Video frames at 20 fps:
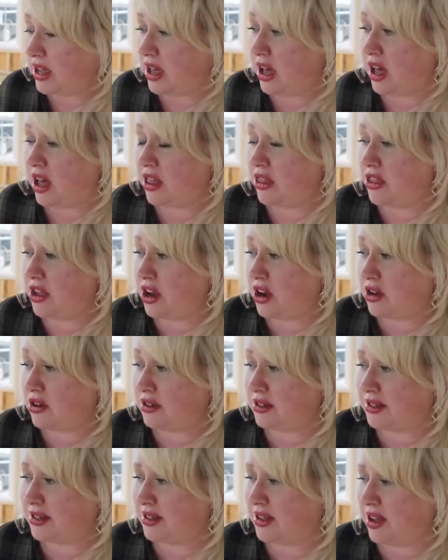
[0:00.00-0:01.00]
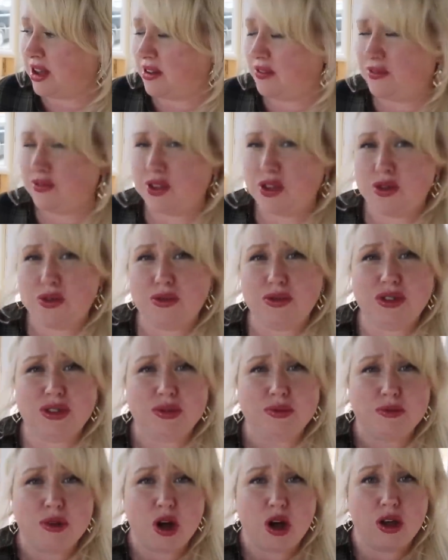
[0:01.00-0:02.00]
Uh, there's a few
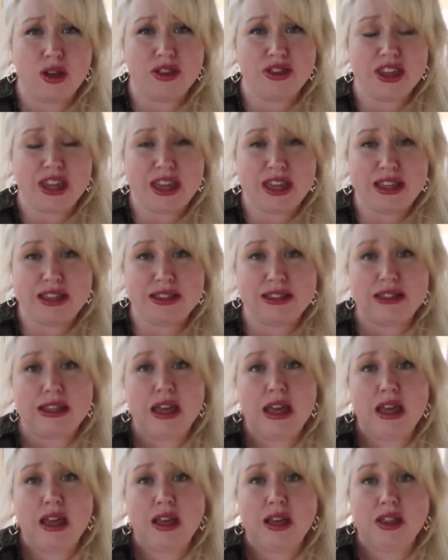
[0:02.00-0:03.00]
small things